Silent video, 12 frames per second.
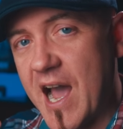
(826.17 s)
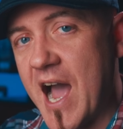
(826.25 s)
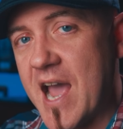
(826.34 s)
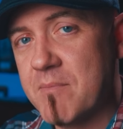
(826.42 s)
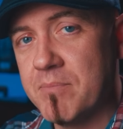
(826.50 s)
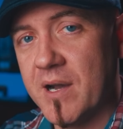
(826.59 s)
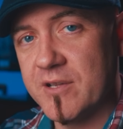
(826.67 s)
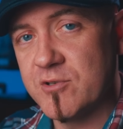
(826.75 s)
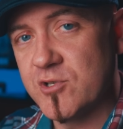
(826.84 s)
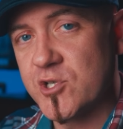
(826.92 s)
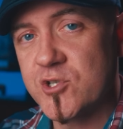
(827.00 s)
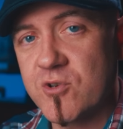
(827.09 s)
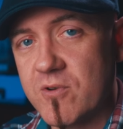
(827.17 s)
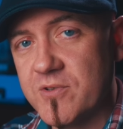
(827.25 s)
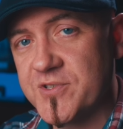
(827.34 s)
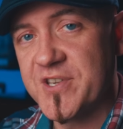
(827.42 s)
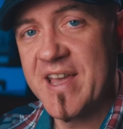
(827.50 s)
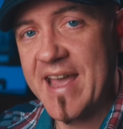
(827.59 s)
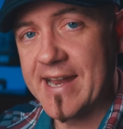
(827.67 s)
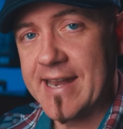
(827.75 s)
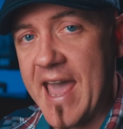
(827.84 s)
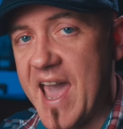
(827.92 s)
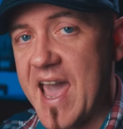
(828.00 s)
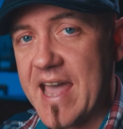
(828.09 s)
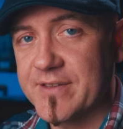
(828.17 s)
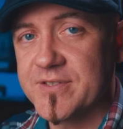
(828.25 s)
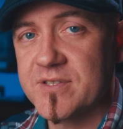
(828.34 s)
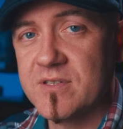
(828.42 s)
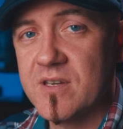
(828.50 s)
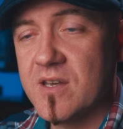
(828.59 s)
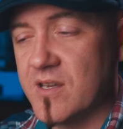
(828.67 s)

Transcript: I button shirts and hats.